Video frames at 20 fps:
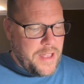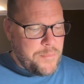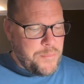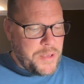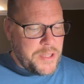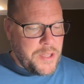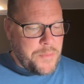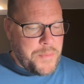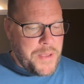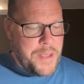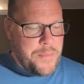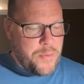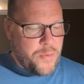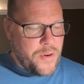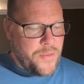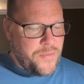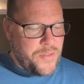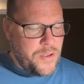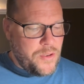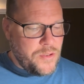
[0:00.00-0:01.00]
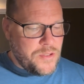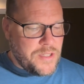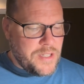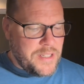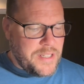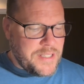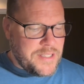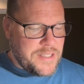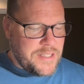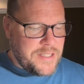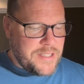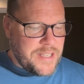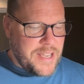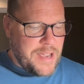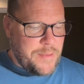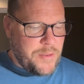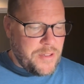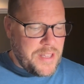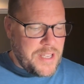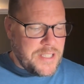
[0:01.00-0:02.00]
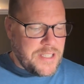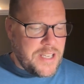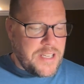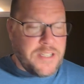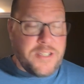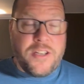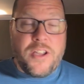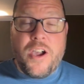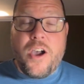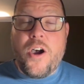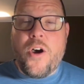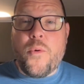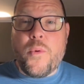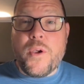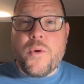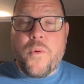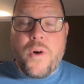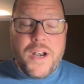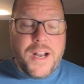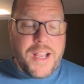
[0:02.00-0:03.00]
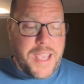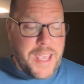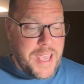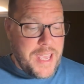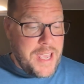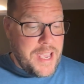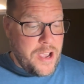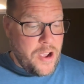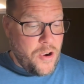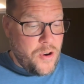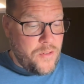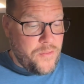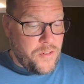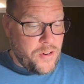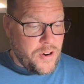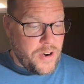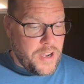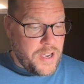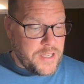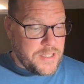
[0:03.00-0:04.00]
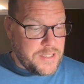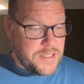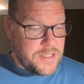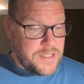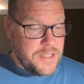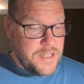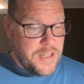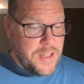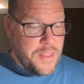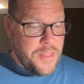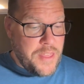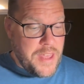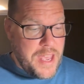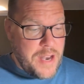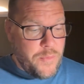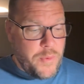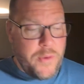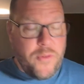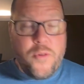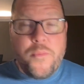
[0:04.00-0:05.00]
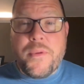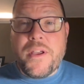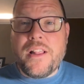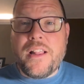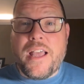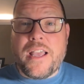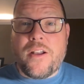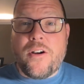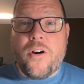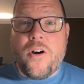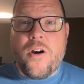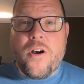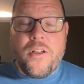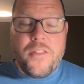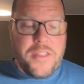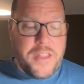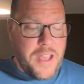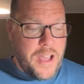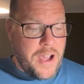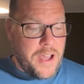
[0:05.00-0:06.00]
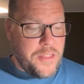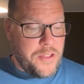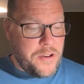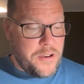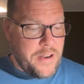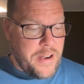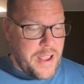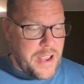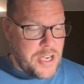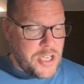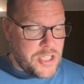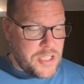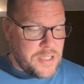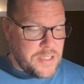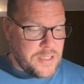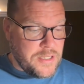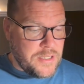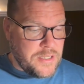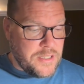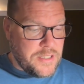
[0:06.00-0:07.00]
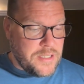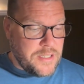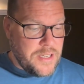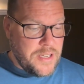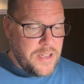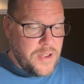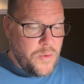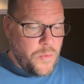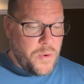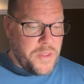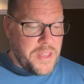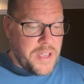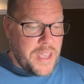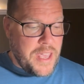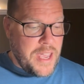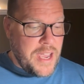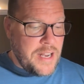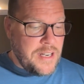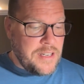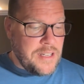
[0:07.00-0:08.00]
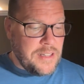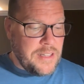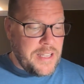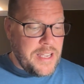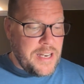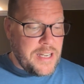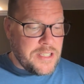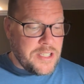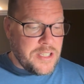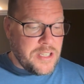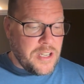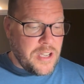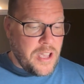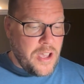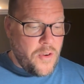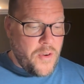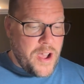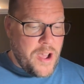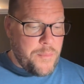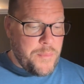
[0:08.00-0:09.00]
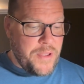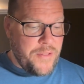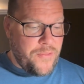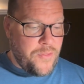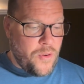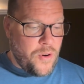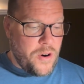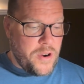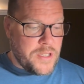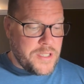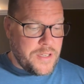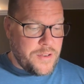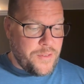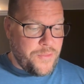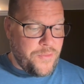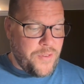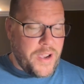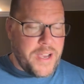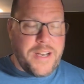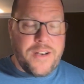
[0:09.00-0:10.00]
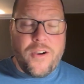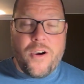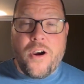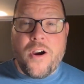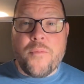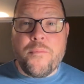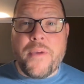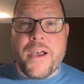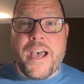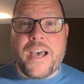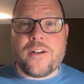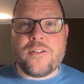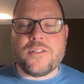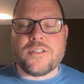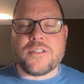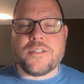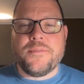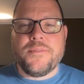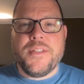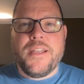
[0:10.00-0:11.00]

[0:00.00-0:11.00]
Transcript: But the people refused to listen to Samuel. They said, No, we want a king over us. Then we will be like all the other nations with a king to lead us and to go out before us and fight our battles.